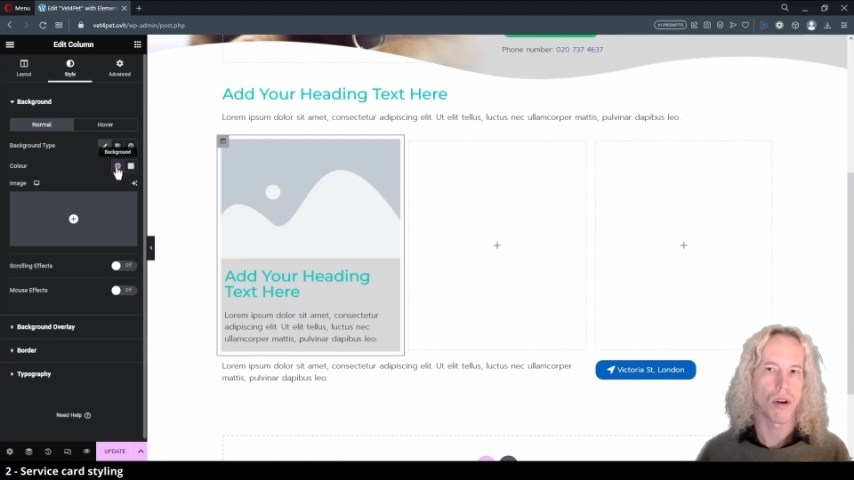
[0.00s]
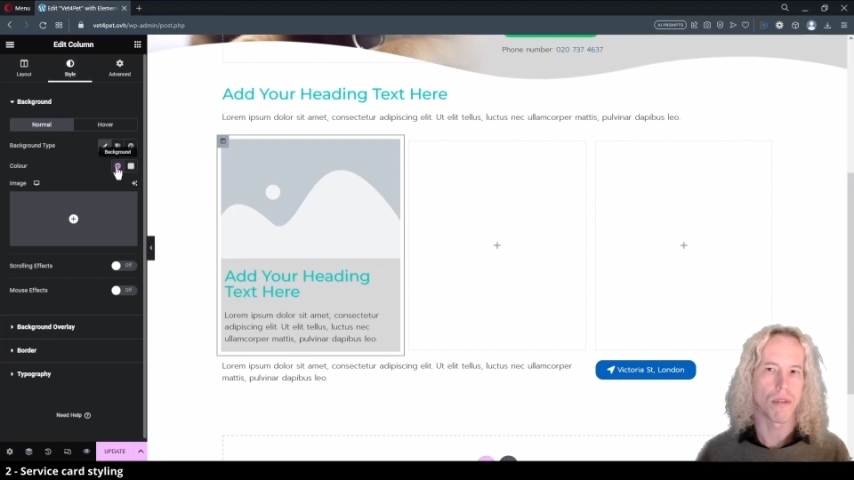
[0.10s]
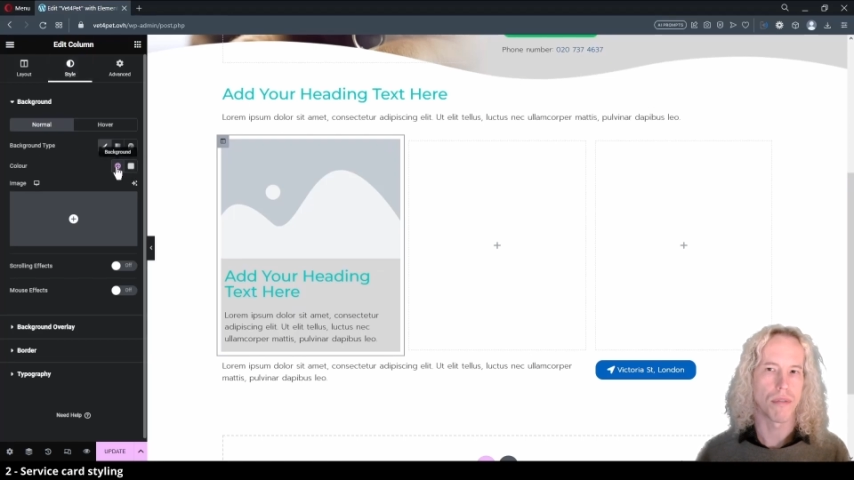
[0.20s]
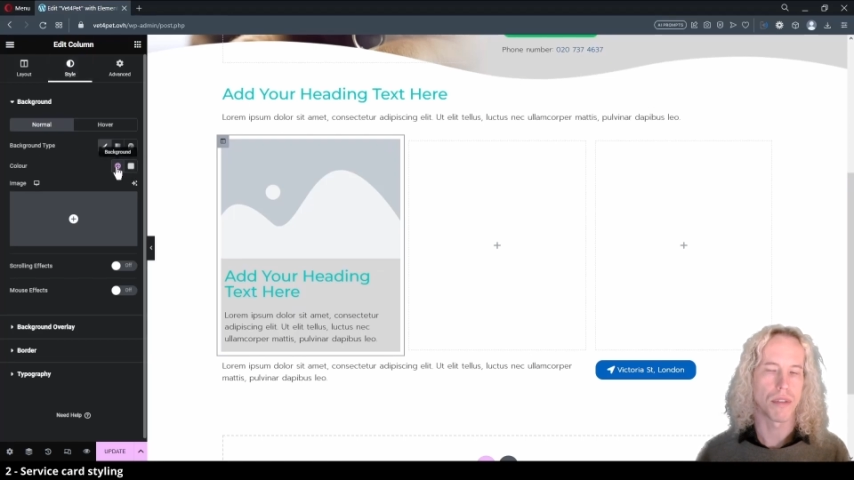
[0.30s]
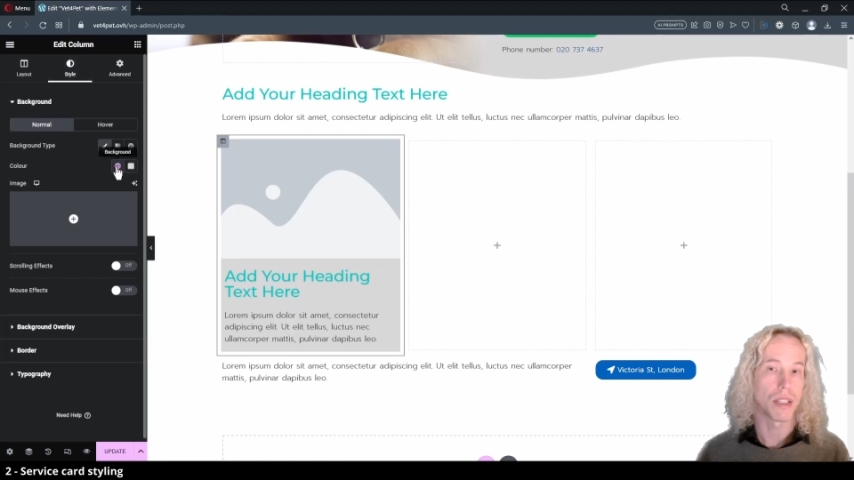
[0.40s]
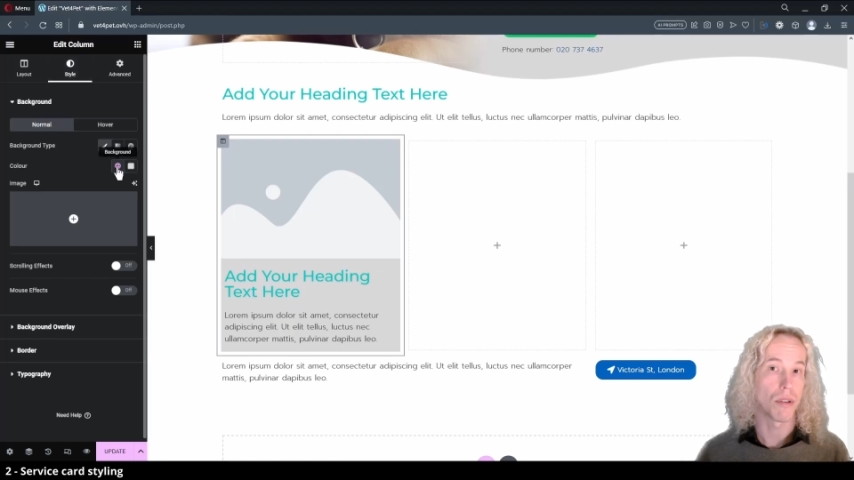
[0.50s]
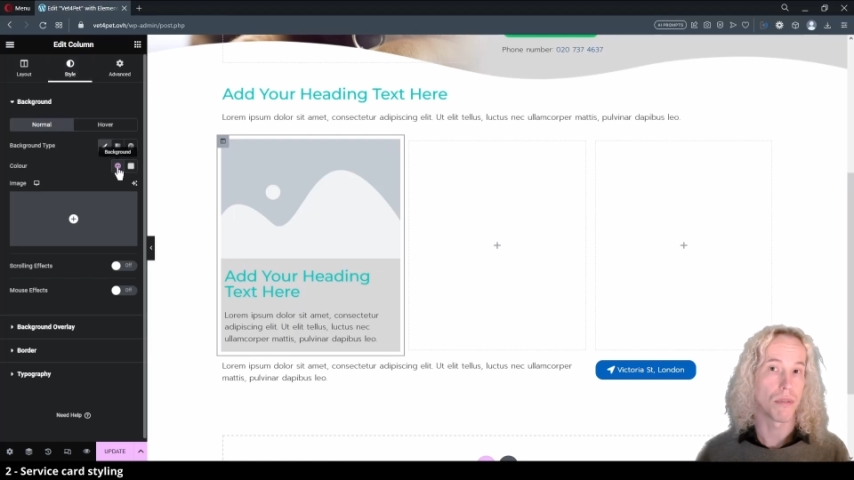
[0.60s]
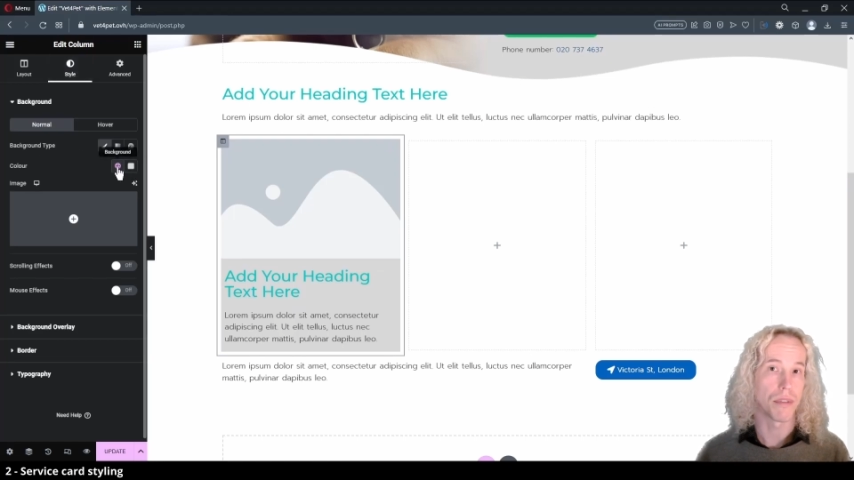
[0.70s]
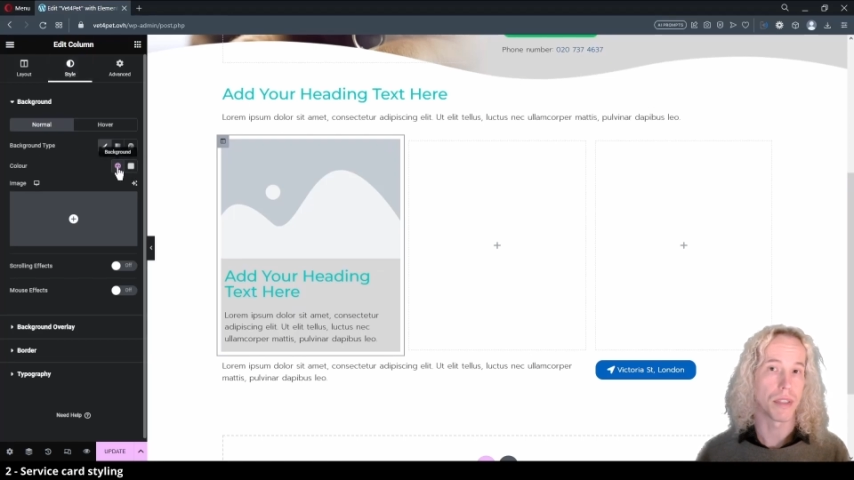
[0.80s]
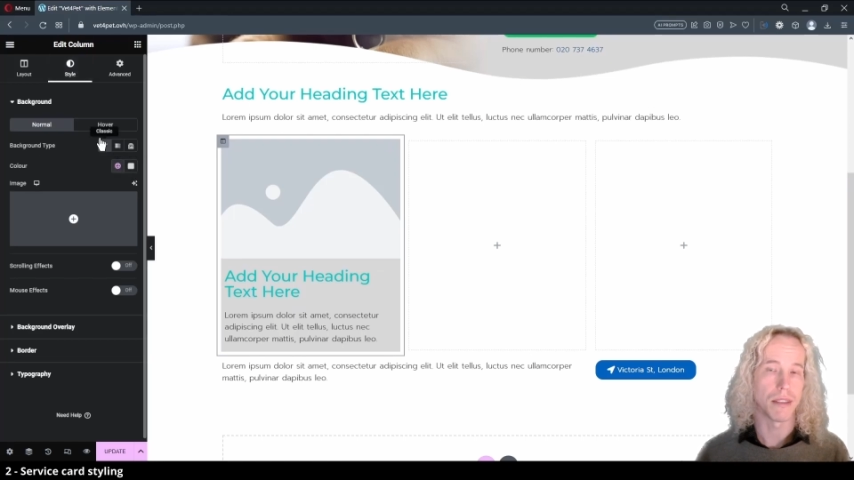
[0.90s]
hovering
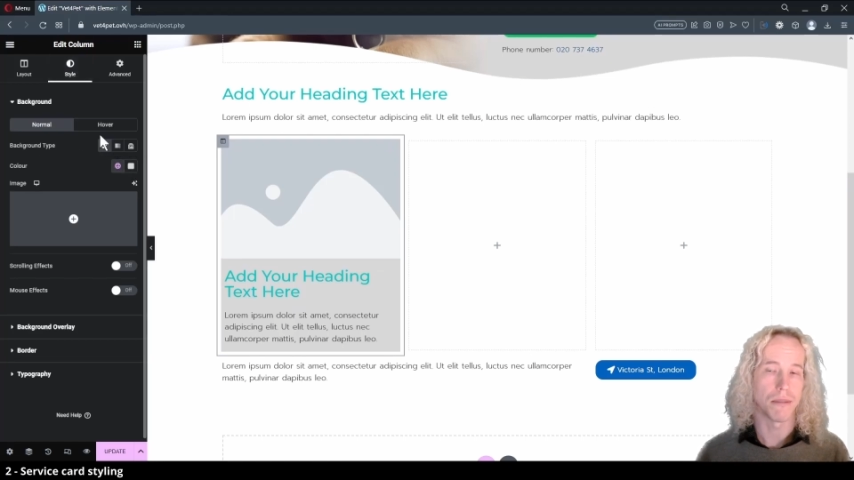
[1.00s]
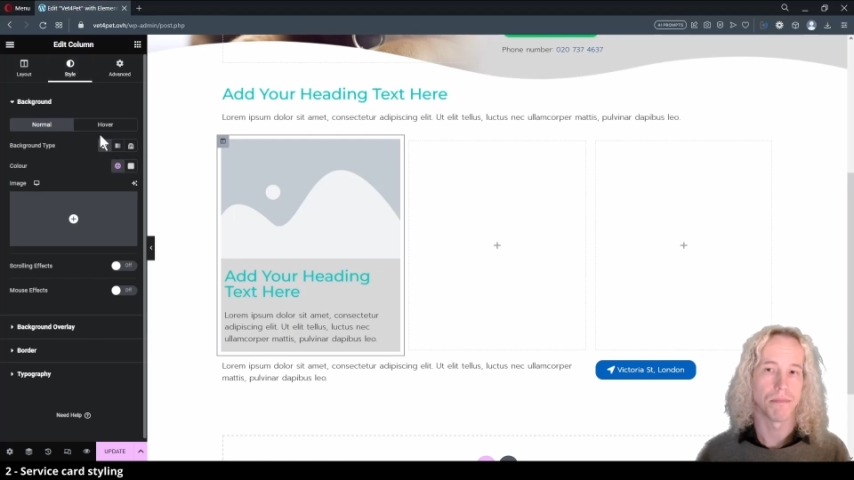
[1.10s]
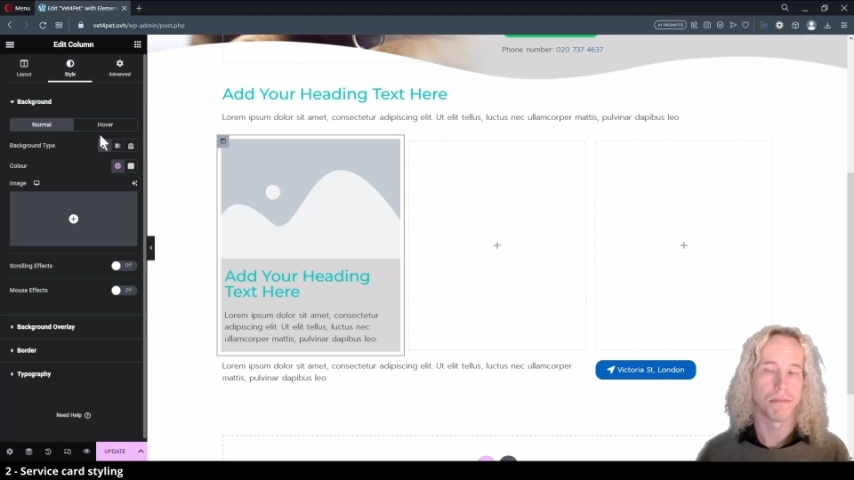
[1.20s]
over it.